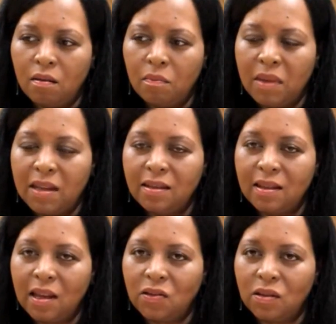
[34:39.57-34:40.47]
mini
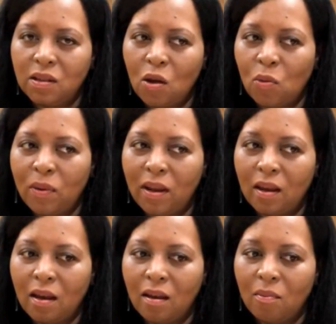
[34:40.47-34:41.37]
stations opening
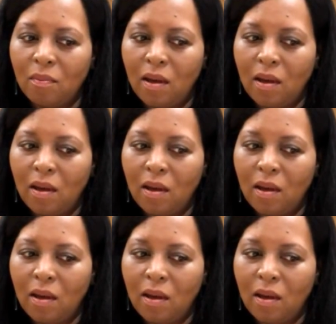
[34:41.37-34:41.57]
up.